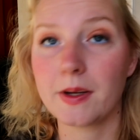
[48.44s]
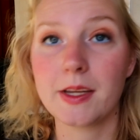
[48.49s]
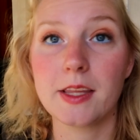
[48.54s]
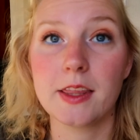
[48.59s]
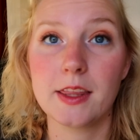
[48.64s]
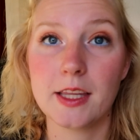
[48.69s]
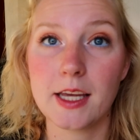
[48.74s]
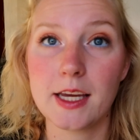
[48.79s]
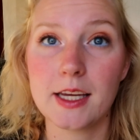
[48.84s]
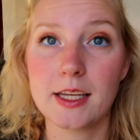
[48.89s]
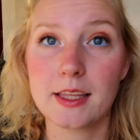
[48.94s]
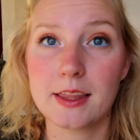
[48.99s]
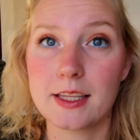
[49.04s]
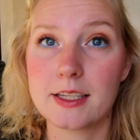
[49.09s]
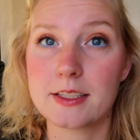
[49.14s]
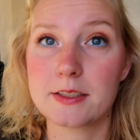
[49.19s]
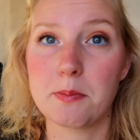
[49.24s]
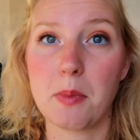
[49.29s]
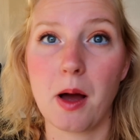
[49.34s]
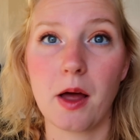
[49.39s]
I think
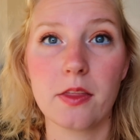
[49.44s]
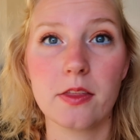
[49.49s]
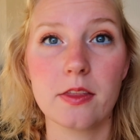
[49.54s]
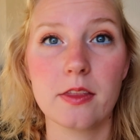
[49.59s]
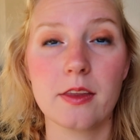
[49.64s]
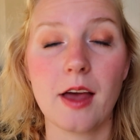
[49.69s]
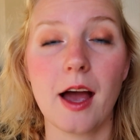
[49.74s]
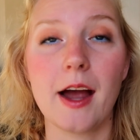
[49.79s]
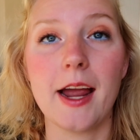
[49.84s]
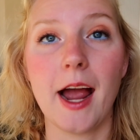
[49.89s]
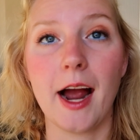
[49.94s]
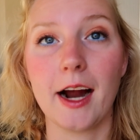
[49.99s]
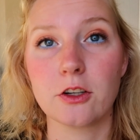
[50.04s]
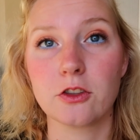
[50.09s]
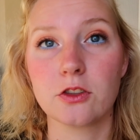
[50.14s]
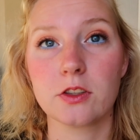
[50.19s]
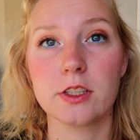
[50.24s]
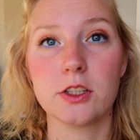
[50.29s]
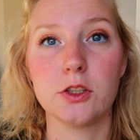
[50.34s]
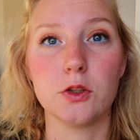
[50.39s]
this month I
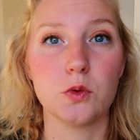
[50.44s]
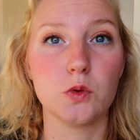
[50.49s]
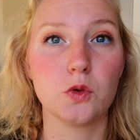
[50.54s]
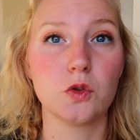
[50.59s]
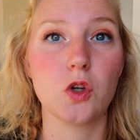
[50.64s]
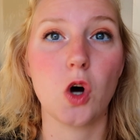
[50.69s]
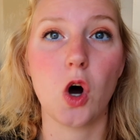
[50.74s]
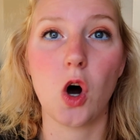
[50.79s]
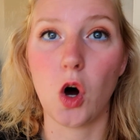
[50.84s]
actually used